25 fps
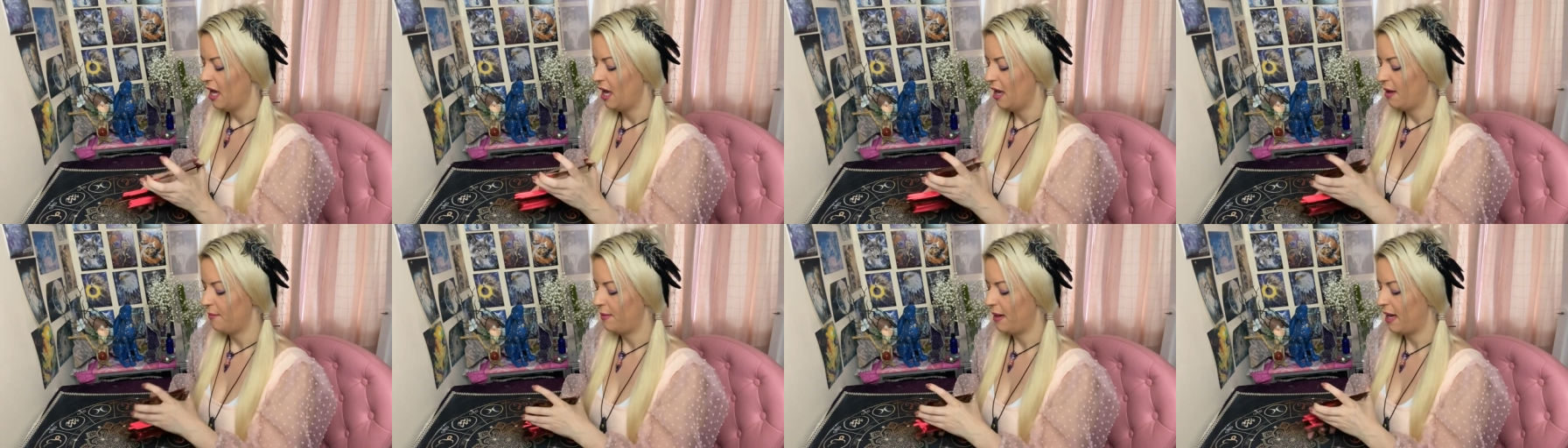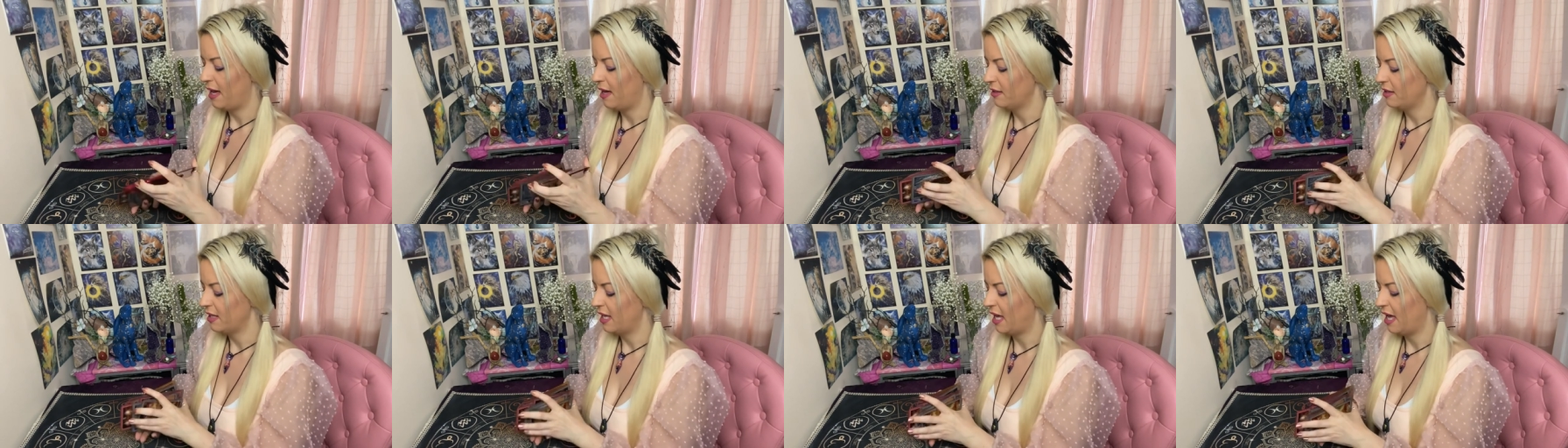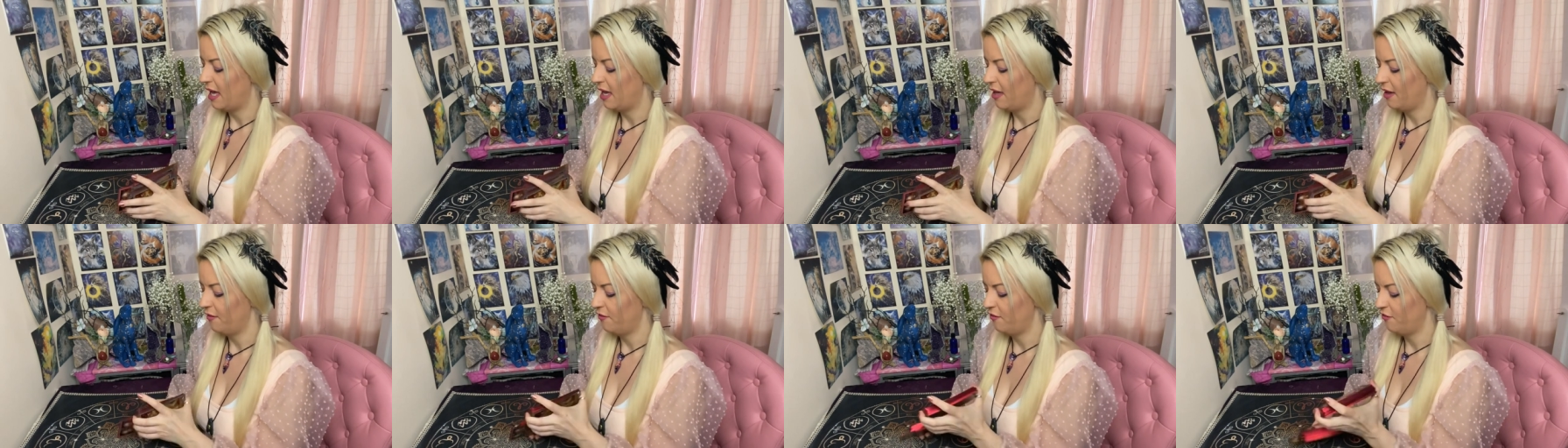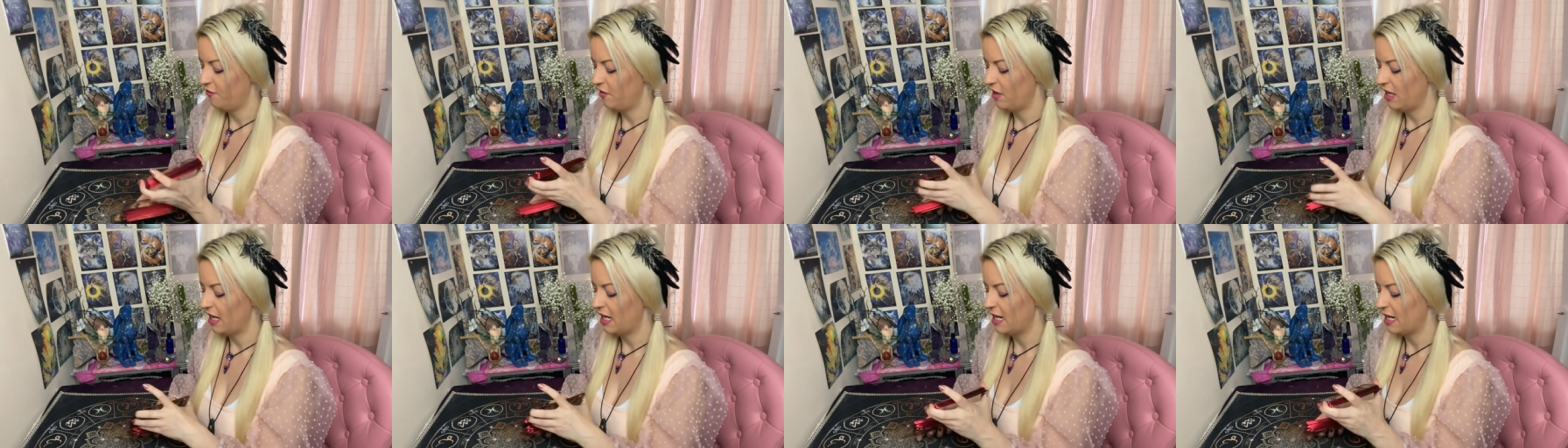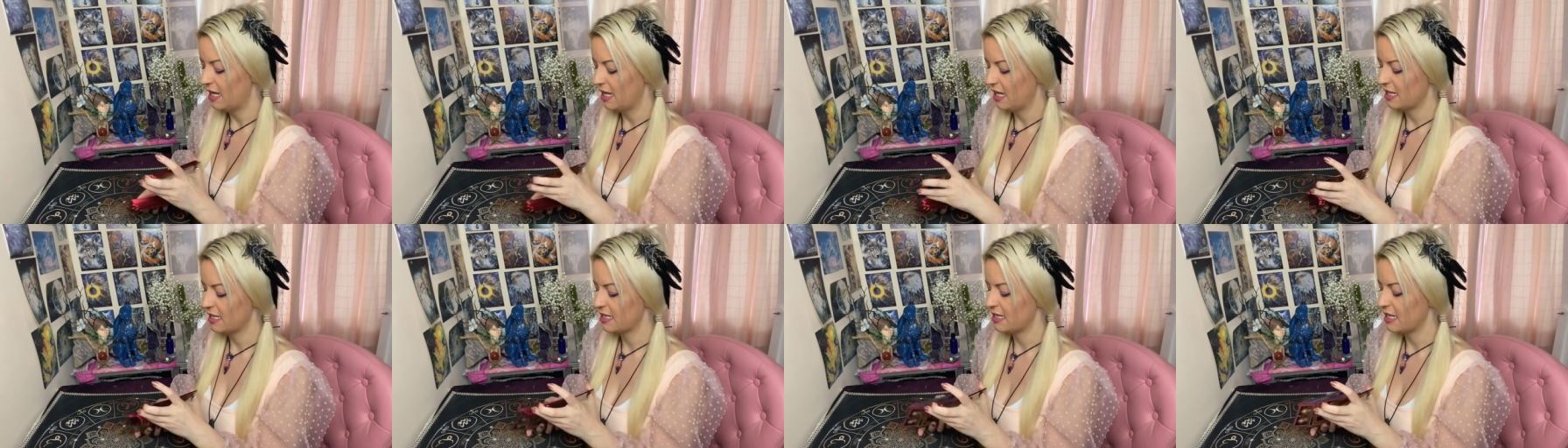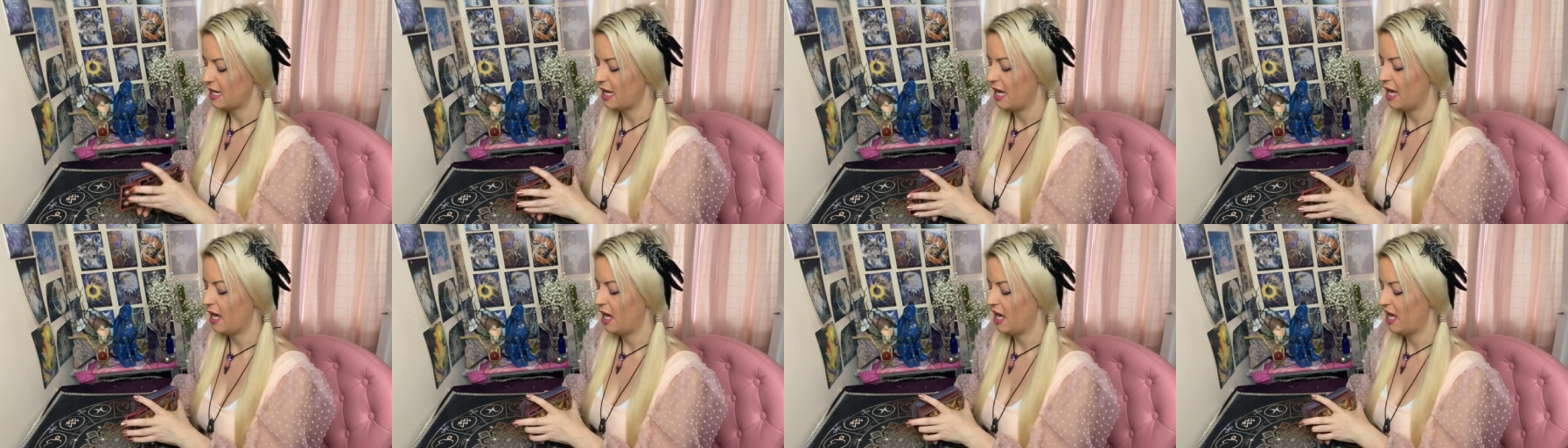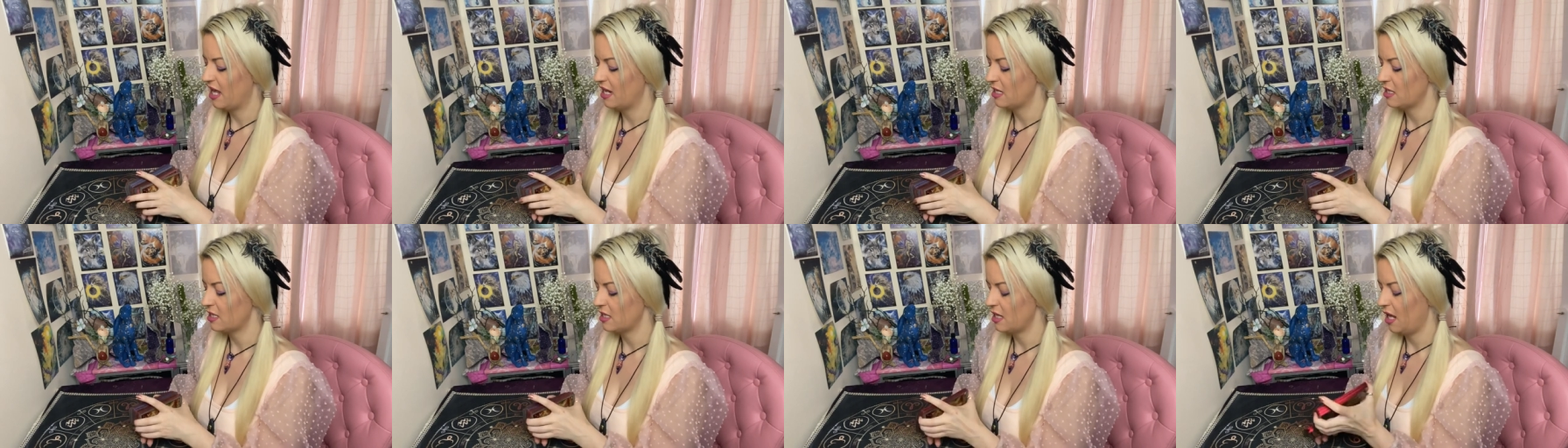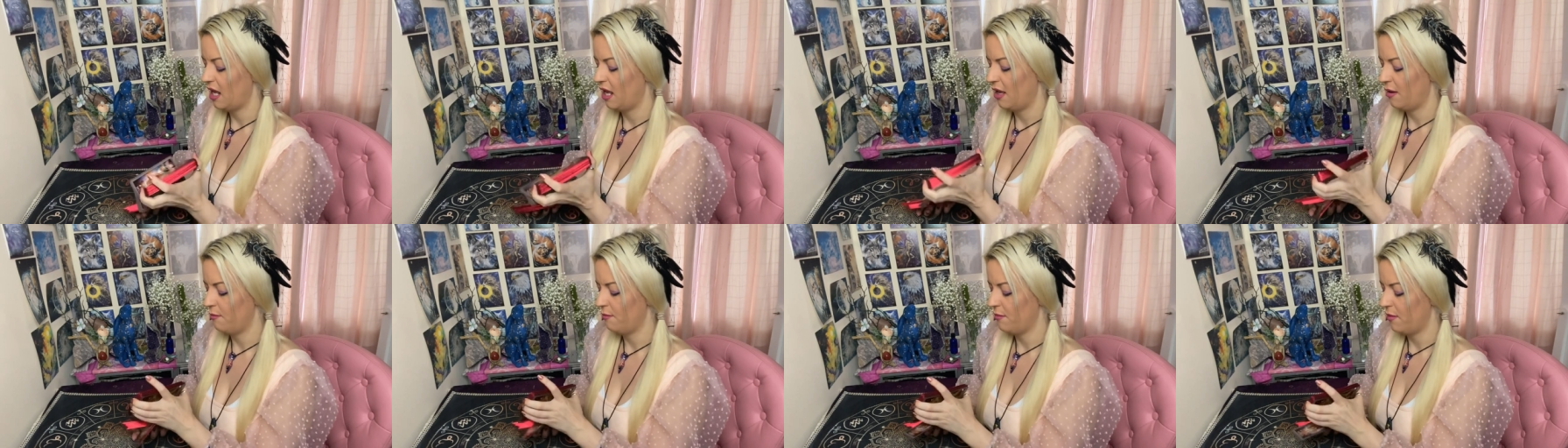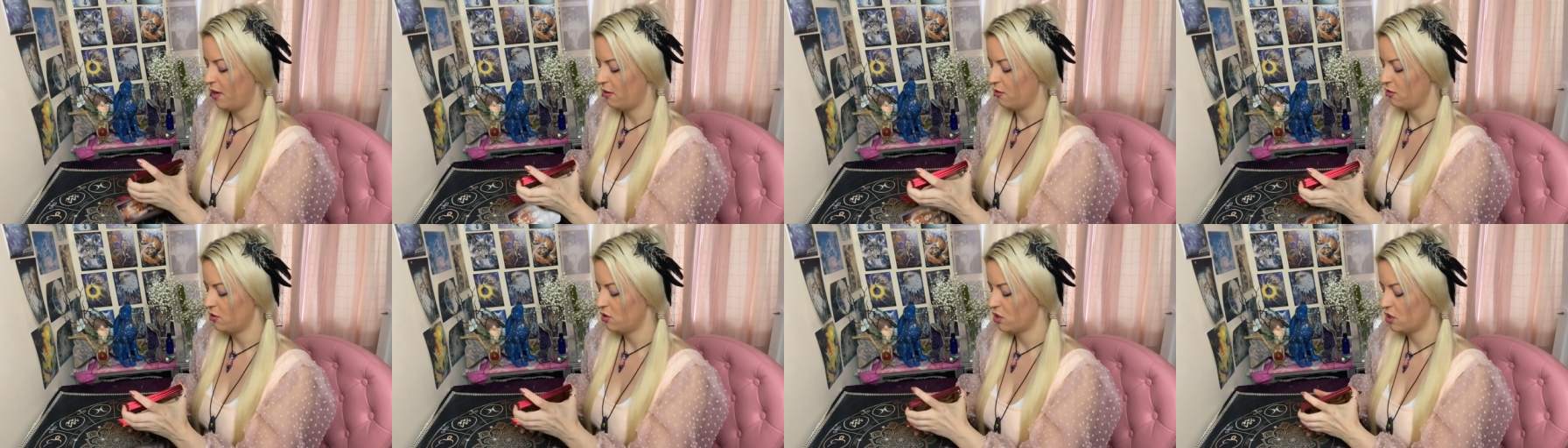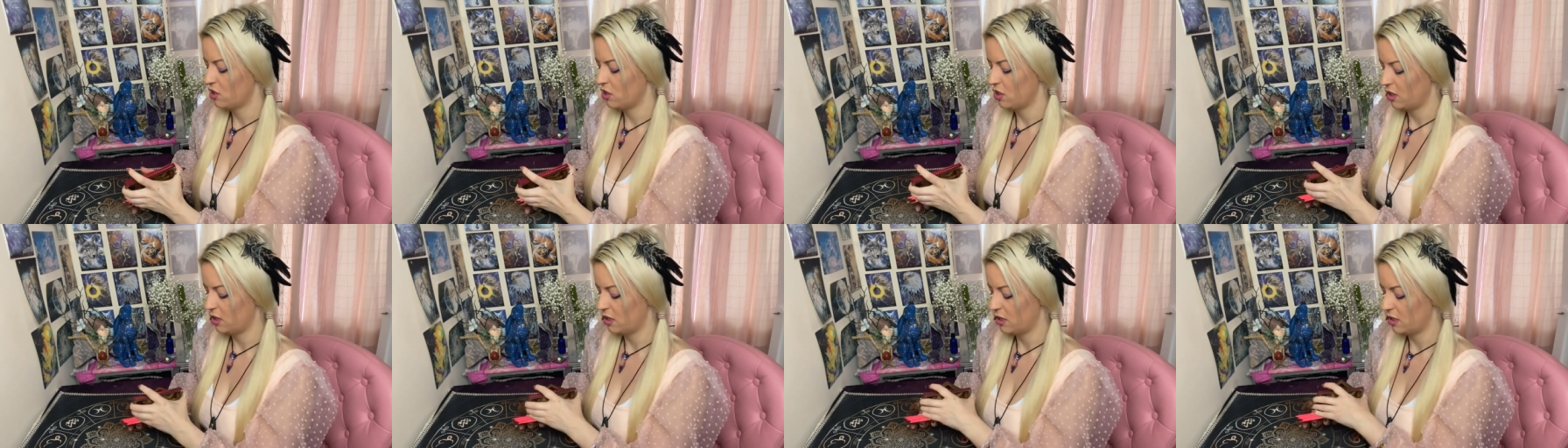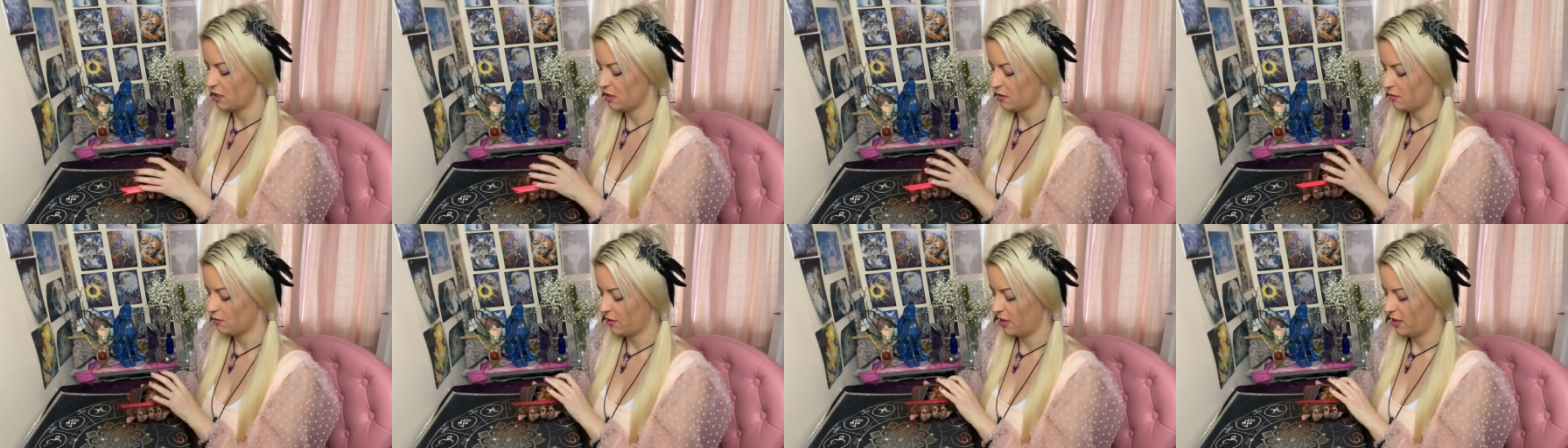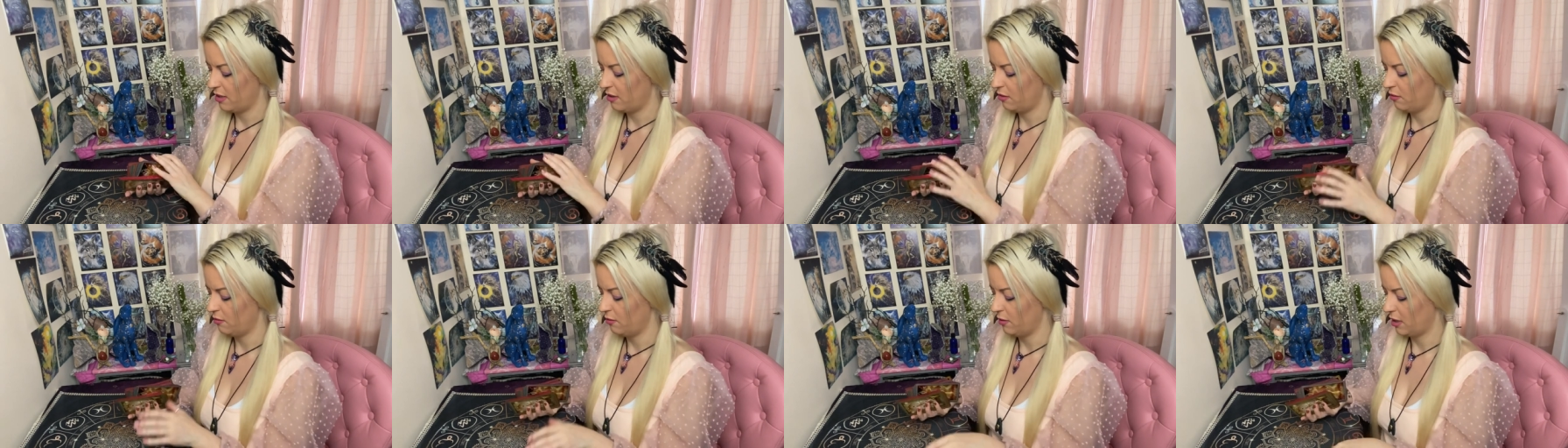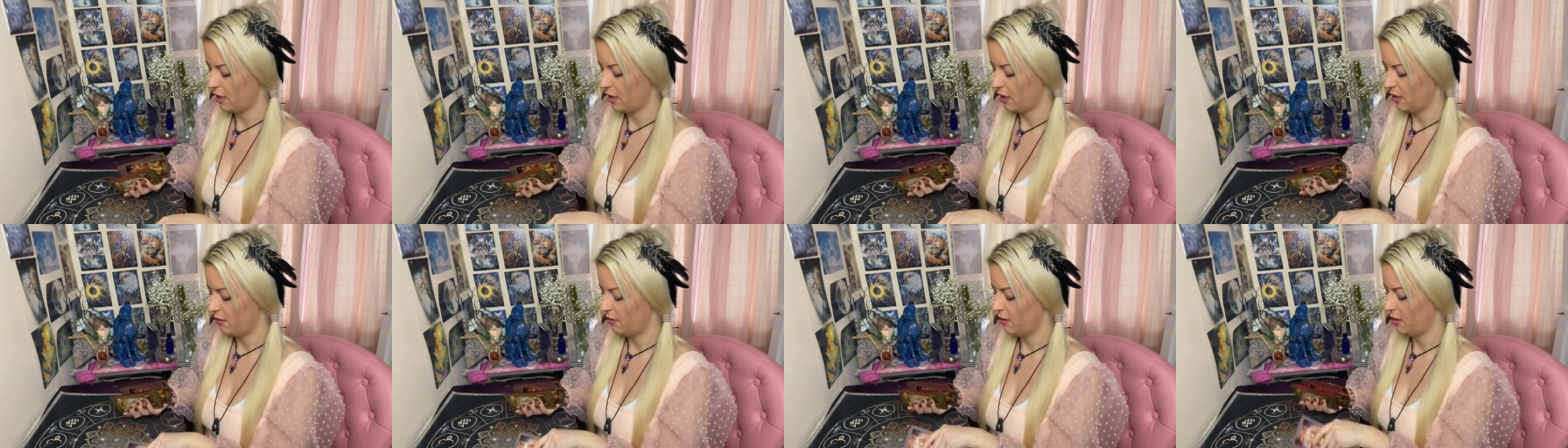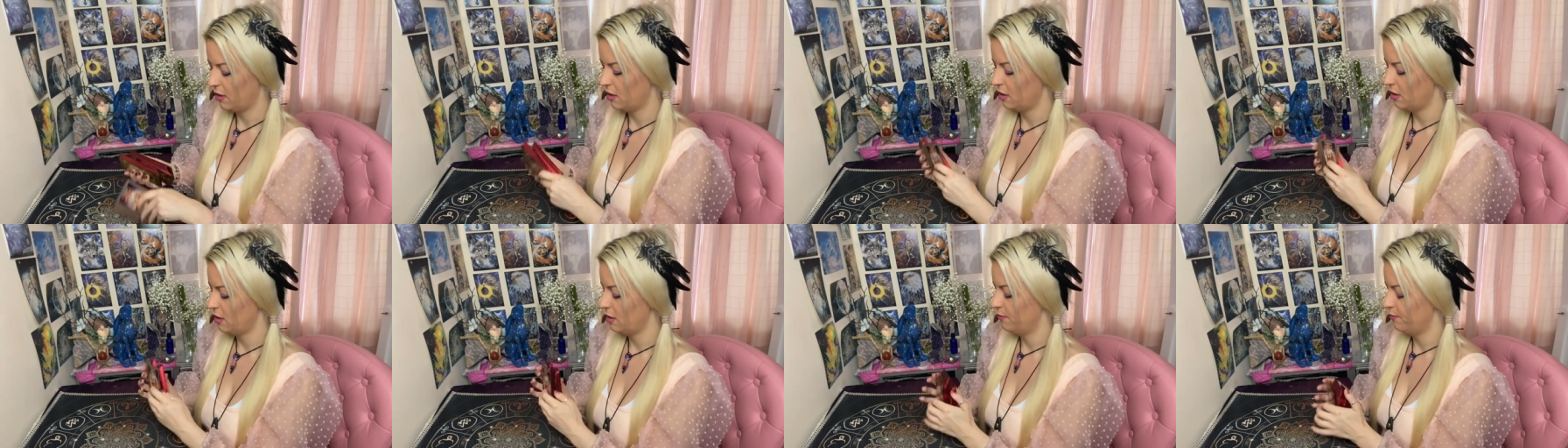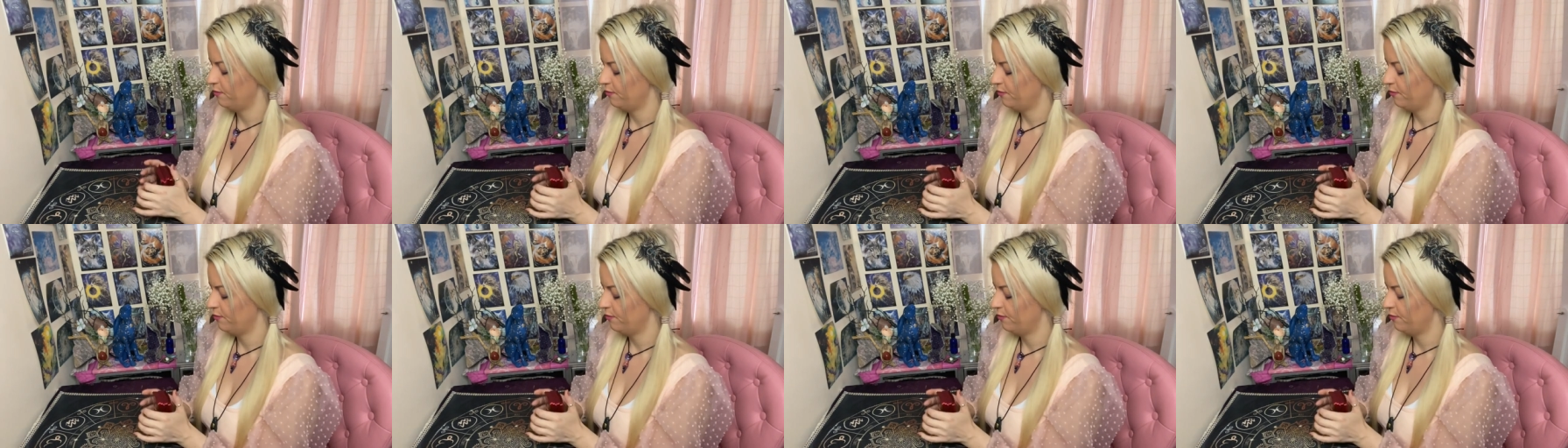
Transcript: about their feelings and emotions? Where are we going?